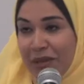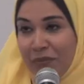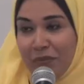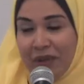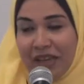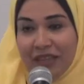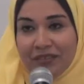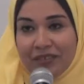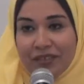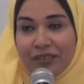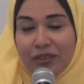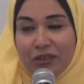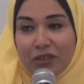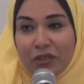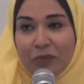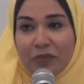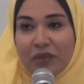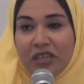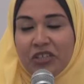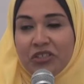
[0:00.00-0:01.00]
impacted
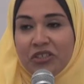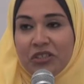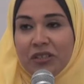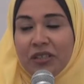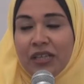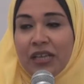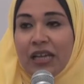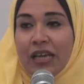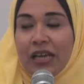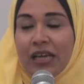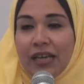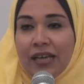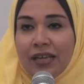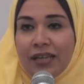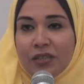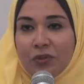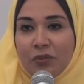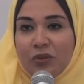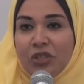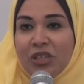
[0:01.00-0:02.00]
occupation,
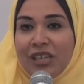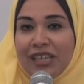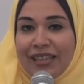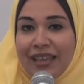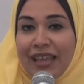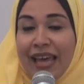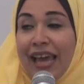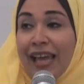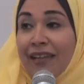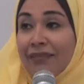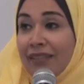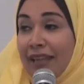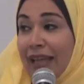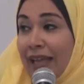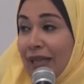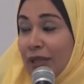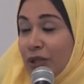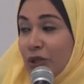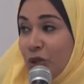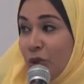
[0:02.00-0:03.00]
especially the
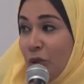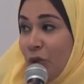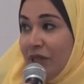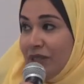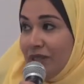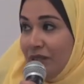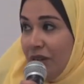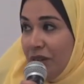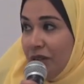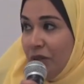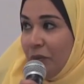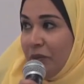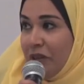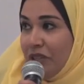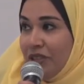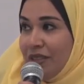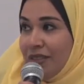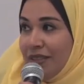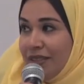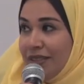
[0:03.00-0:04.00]
handheld tools
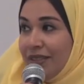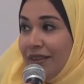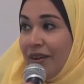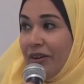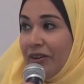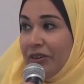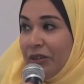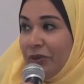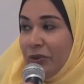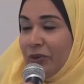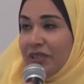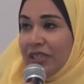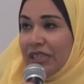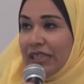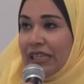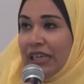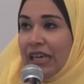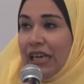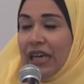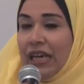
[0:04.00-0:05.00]
occupations, that they are
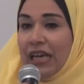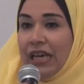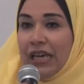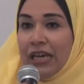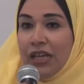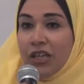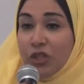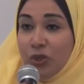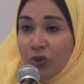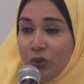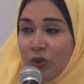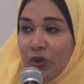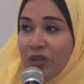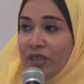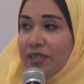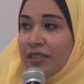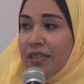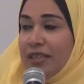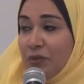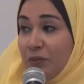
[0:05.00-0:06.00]
using
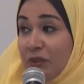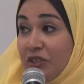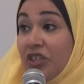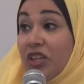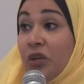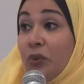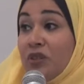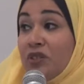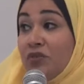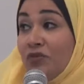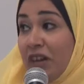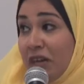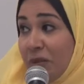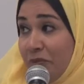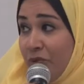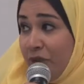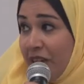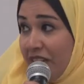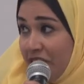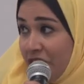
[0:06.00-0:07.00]
tools, especially with
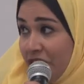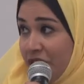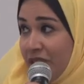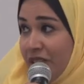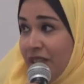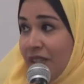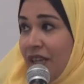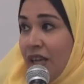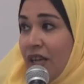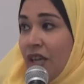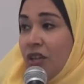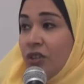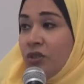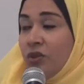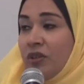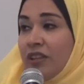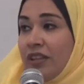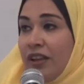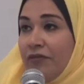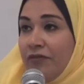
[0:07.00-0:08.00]
vibration,
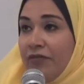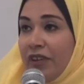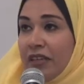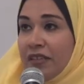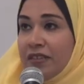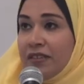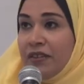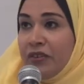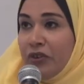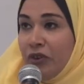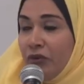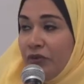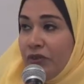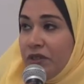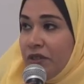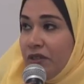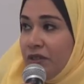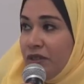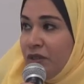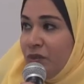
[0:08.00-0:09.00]
so it affects the nervous
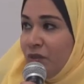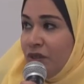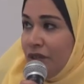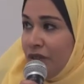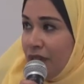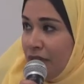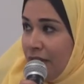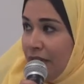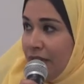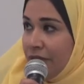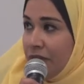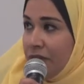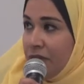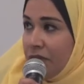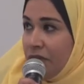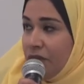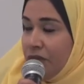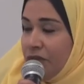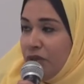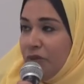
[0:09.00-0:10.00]
system, circulatory
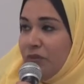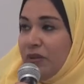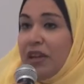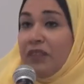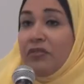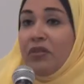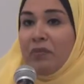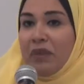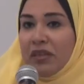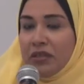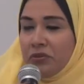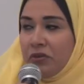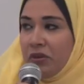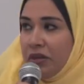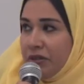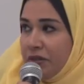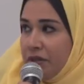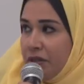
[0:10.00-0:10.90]
system, and the muscular